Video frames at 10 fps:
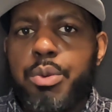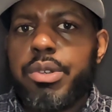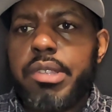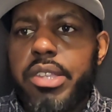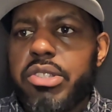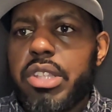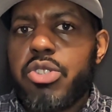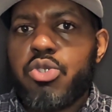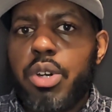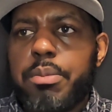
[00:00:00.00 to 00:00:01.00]
was actually
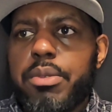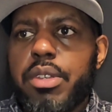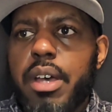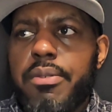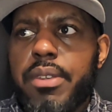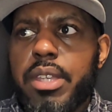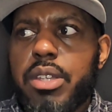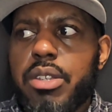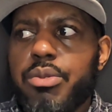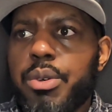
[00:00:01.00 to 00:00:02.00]
dropped, I think,
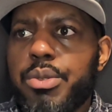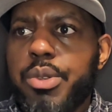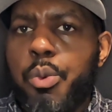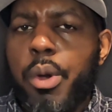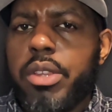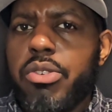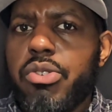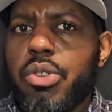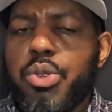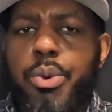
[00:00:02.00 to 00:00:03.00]
what was it,
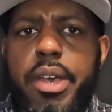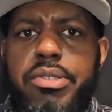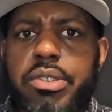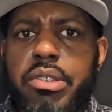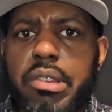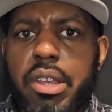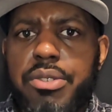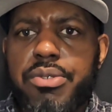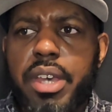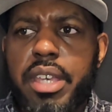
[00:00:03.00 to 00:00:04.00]
once or twice in his
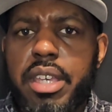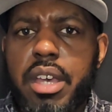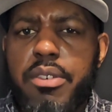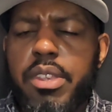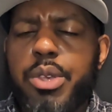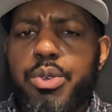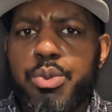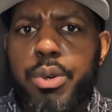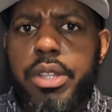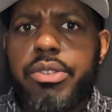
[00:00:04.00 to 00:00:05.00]
last fight? I think it was
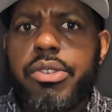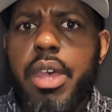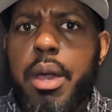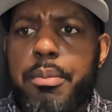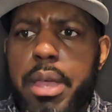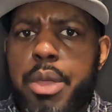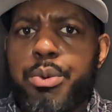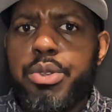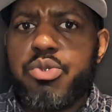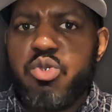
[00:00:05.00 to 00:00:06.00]
once, but he
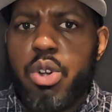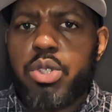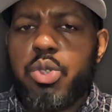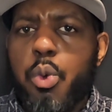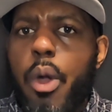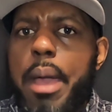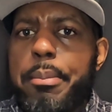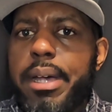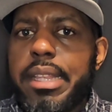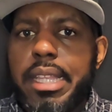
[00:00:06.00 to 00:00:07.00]
was rocked quite
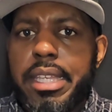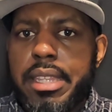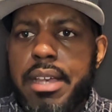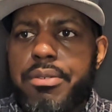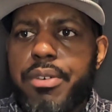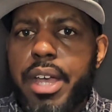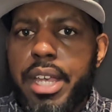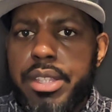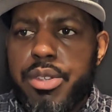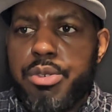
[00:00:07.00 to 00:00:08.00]
badly in that fight,
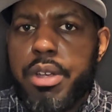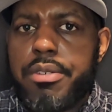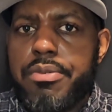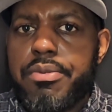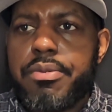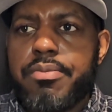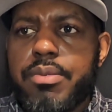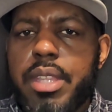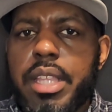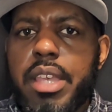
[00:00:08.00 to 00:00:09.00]
and the ref
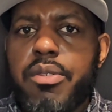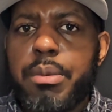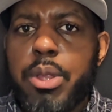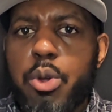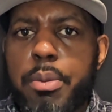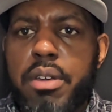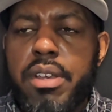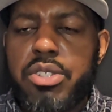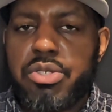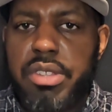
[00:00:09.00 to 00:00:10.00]
did give him a little bit of
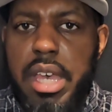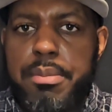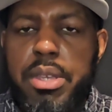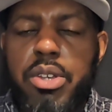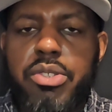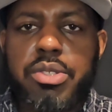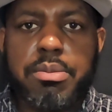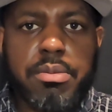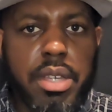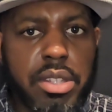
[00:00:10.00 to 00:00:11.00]
extra time. He got
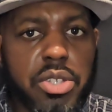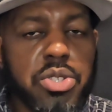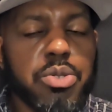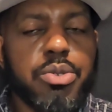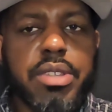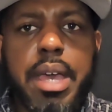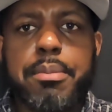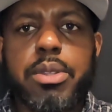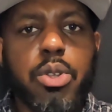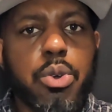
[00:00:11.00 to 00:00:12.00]
some additional
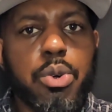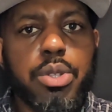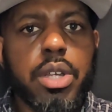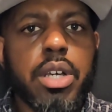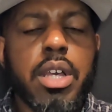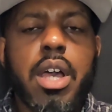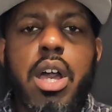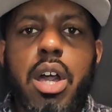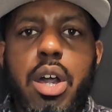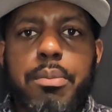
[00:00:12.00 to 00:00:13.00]
time in the corner
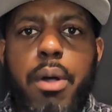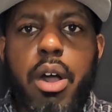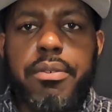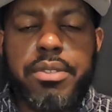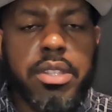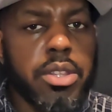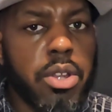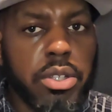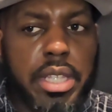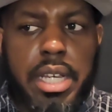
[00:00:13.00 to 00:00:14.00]
after the
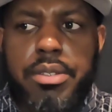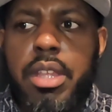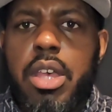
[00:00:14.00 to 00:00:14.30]
knockdown.